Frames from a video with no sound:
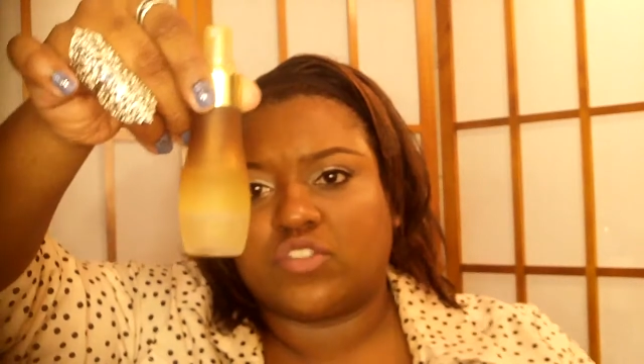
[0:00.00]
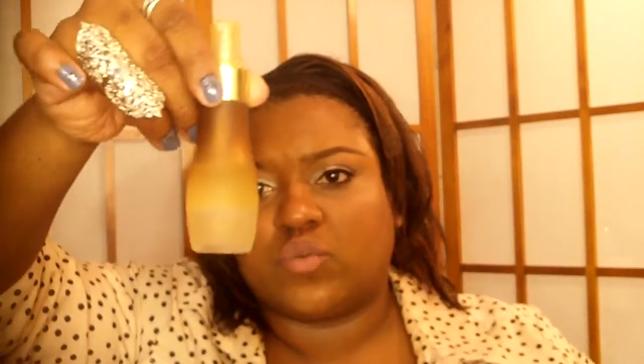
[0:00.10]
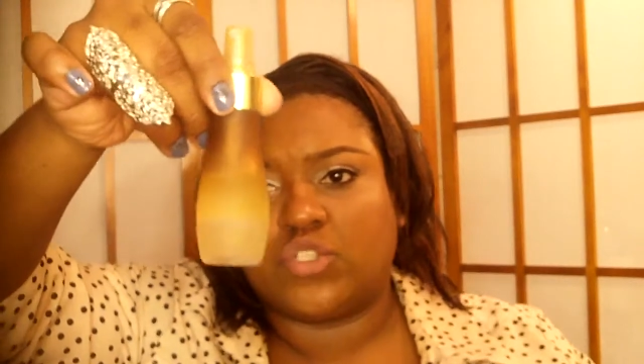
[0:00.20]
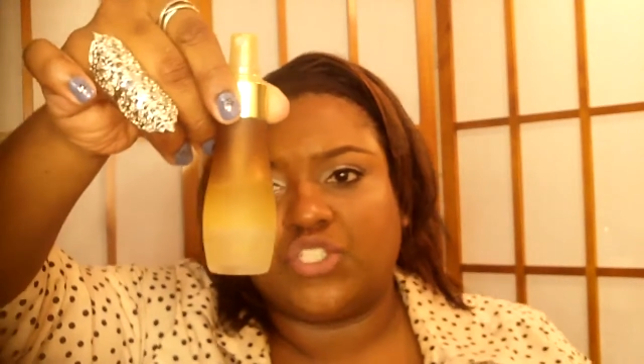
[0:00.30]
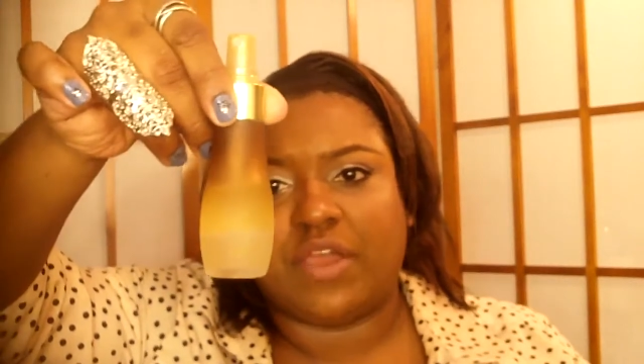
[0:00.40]
So
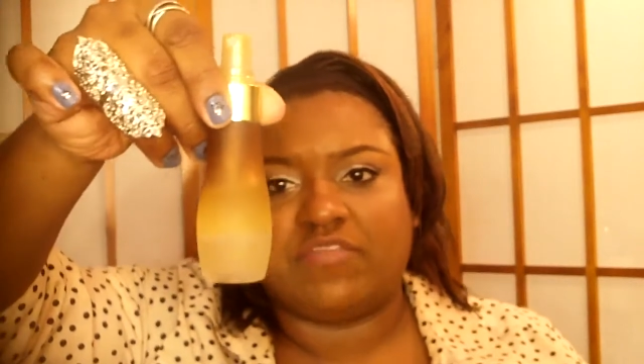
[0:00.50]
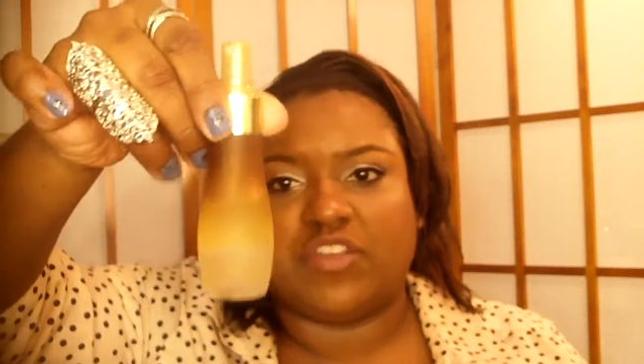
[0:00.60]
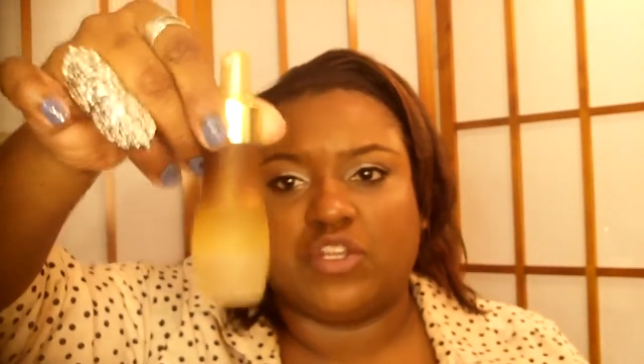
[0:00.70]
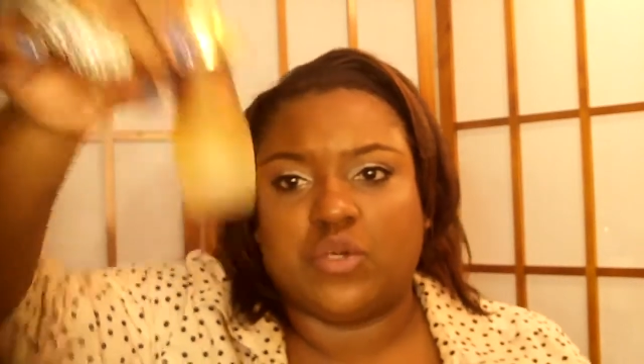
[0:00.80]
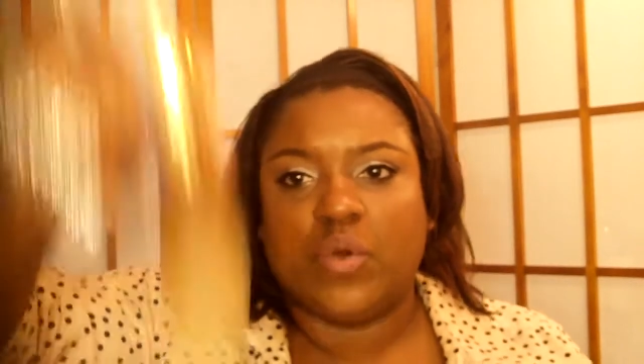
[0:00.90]
what you have to
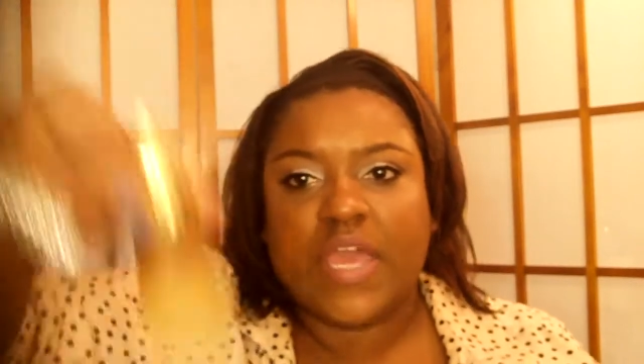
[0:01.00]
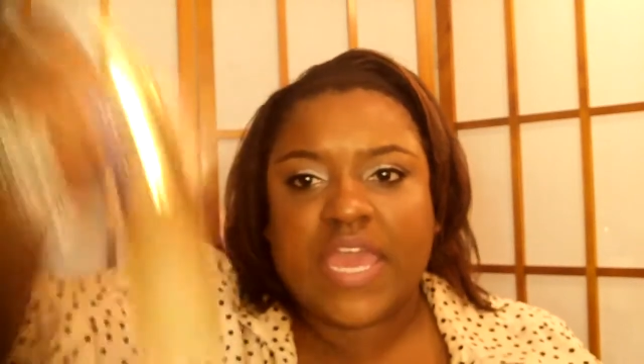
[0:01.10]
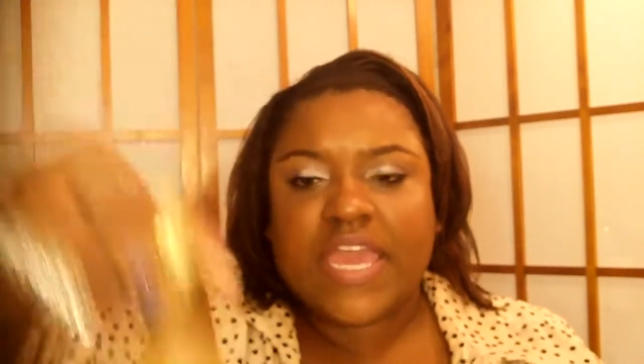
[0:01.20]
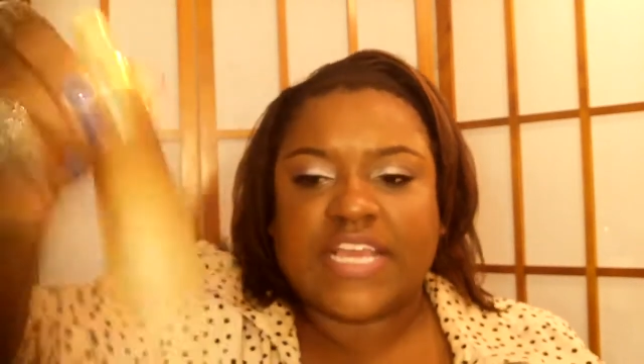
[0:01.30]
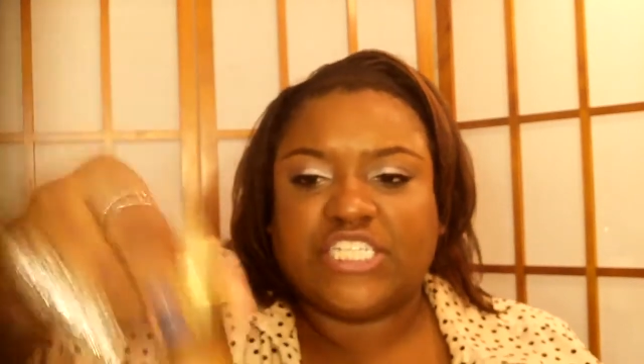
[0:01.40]
do
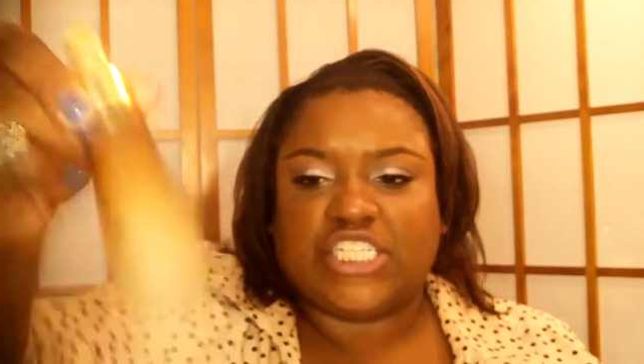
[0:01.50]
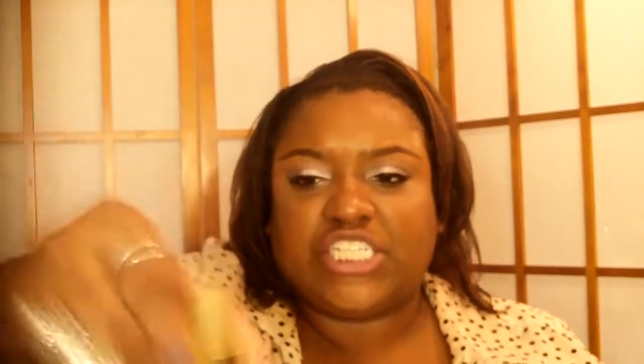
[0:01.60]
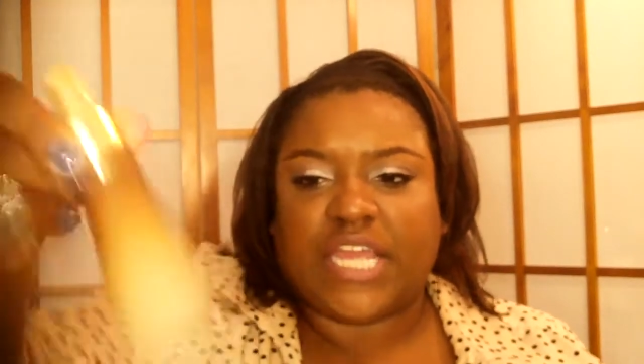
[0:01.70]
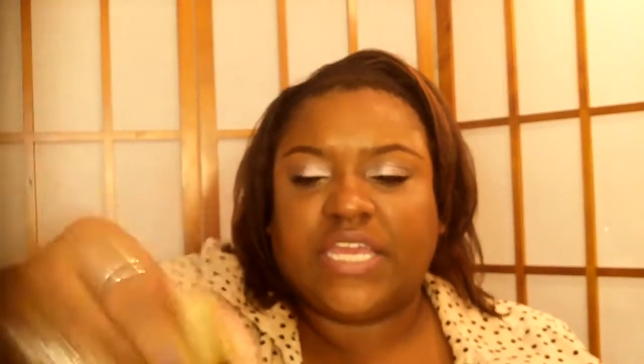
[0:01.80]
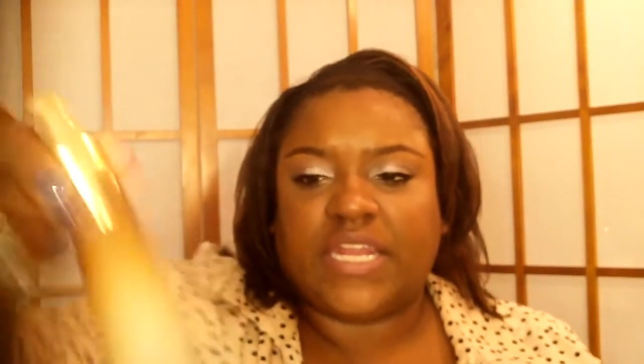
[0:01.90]
is
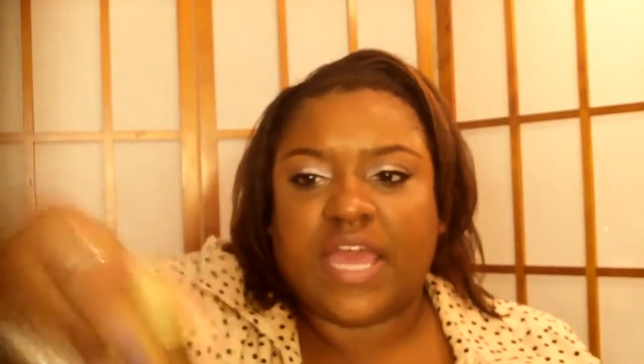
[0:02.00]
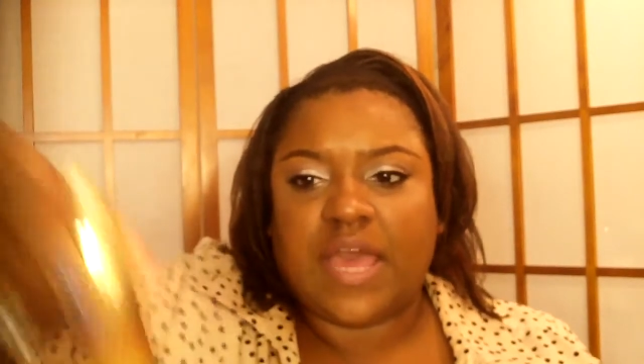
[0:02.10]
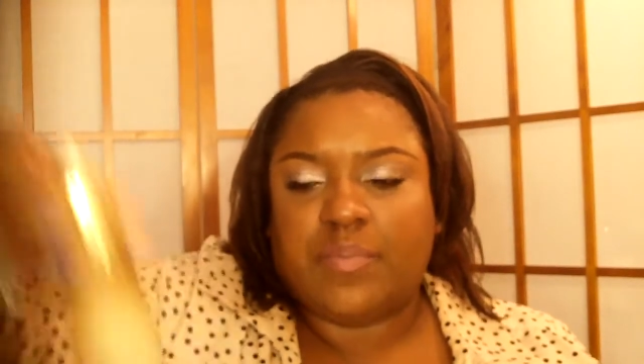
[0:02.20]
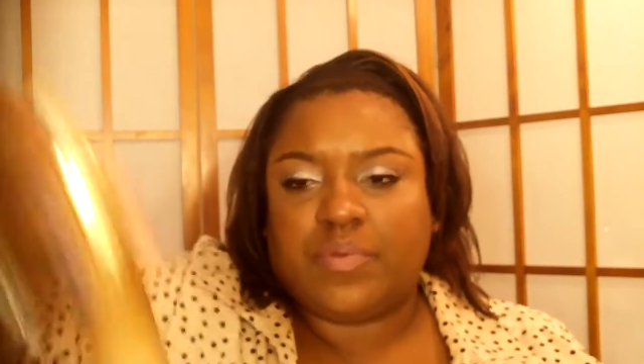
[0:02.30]
shake it up